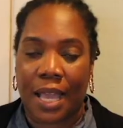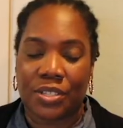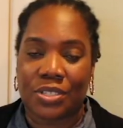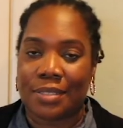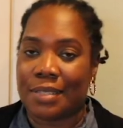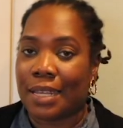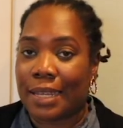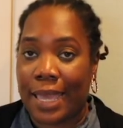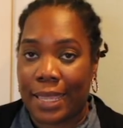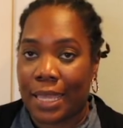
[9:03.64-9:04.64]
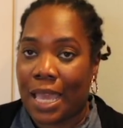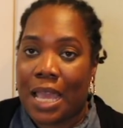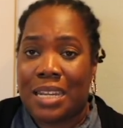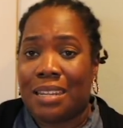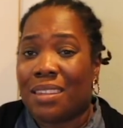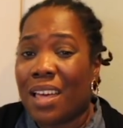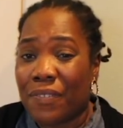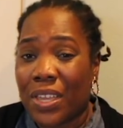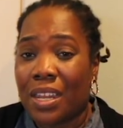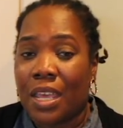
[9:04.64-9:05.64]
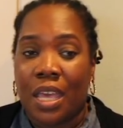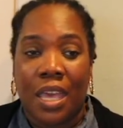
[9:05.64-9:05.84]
I just didn't like it. I didn't love it.